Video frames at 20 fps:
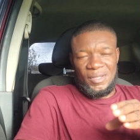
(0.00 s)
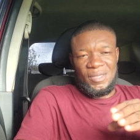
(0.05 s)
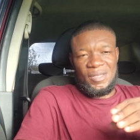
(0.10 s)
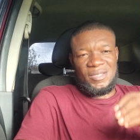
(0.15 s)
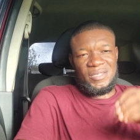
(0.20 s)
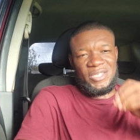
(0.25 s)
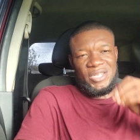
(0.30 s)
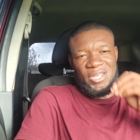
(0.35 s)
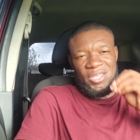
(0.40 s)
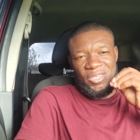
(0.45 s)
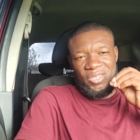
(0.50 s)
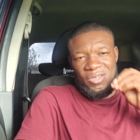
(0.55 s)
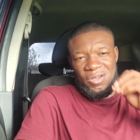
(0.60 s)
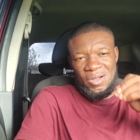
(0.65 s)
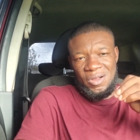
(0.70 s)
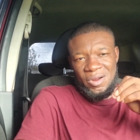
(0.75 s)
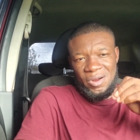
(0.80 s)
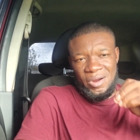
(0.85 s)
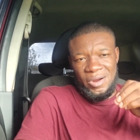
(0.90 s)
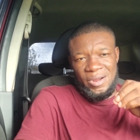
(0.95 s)
You see the
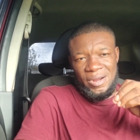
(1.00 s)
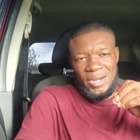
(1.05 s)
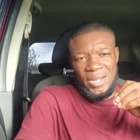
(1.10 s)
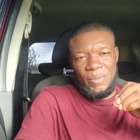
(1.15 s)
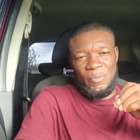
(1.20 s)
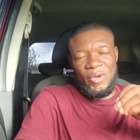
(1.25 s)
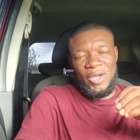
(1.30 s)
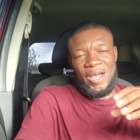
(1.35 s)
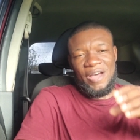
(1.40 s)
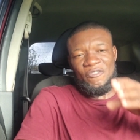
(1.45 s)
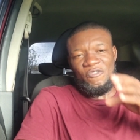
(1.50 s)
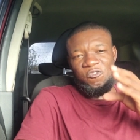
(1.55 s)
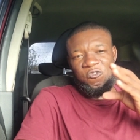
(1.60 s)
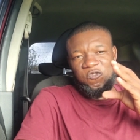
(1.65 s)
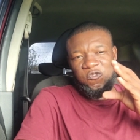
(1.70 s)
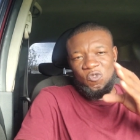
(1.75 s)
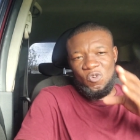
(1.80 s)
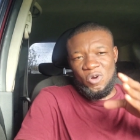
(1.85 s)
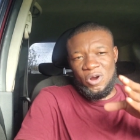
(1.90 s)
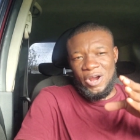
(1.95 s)
young girl and we have
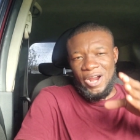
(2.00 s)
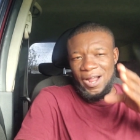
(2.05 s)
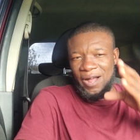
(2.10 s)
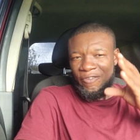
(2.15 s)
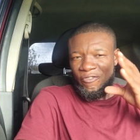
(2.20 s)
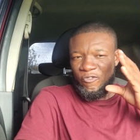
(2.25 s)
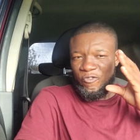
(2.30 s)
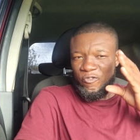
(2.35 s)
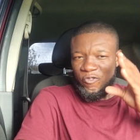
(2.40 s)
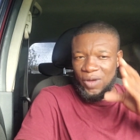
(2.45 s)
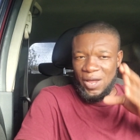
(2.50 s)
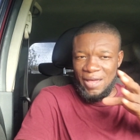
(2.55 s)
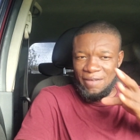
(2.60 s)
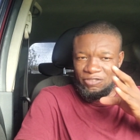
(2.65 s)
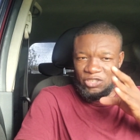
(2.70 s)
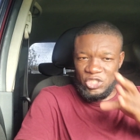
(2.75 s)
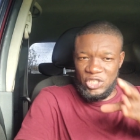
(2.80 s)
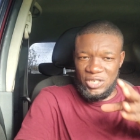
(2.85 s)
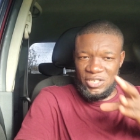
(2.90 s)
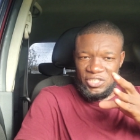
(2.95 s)
four or
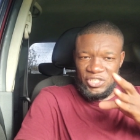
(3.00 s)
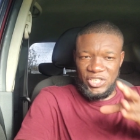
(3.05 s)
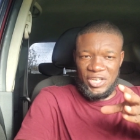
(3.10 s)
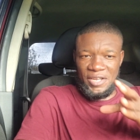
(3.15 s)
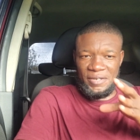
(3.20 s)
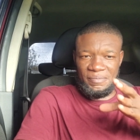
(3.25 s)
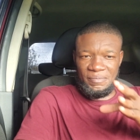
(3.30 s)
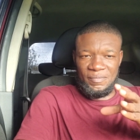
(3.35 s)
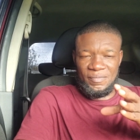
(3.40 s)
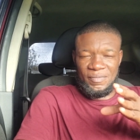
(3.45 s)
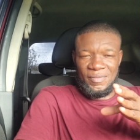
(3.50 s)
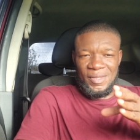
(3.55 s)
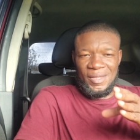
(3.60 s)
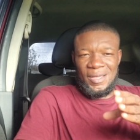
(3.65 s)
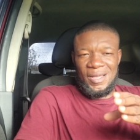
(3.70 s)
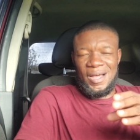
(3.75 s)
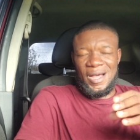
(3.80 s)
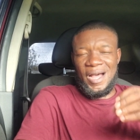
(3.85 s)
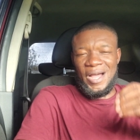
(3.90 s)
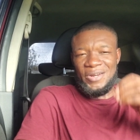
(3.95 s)
five children
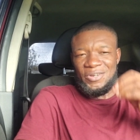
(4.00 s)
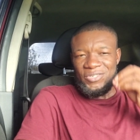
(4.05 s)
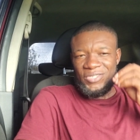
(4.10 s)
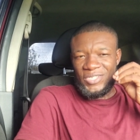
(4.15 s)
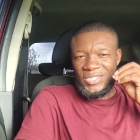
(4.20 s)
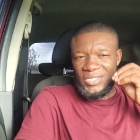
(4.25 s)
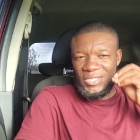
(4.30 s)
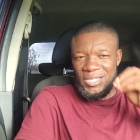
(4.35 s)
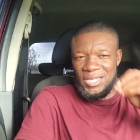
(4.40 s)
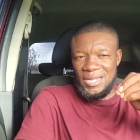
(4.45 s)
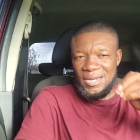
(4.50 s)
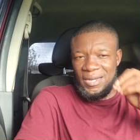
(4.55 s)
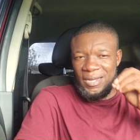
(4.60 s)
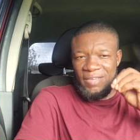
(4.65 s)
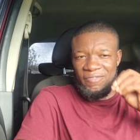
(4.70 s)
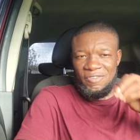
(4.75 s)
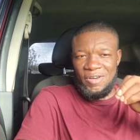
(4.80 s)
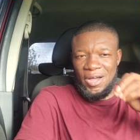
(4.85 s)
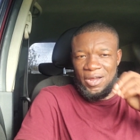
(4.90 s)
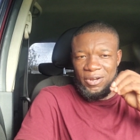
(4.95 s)
and I still
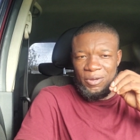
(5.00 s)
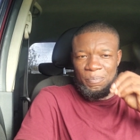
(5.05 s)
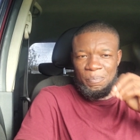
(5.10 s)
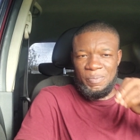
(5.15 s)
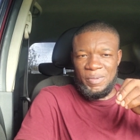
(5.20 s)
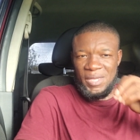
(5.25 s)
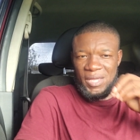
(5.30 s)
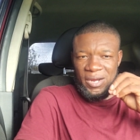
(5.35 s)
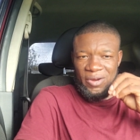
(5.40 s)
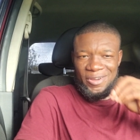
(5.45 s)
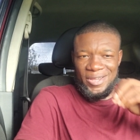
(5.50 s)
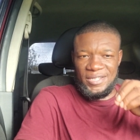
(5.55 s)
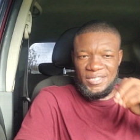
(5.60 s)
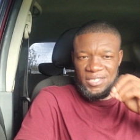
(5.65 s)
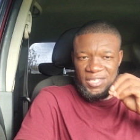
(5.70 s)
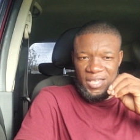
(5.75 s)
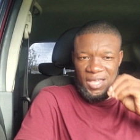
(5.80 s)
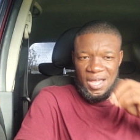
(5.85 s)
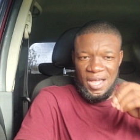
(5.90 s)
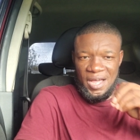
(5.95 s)
live on her
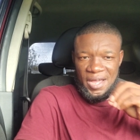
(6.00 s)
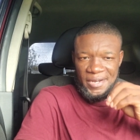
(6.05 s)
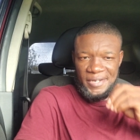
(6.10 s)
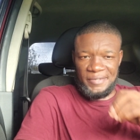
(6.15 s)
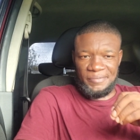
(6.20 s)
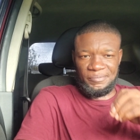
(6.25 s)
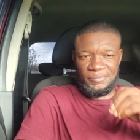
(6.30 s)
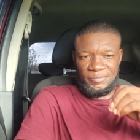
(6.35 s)
parents yard.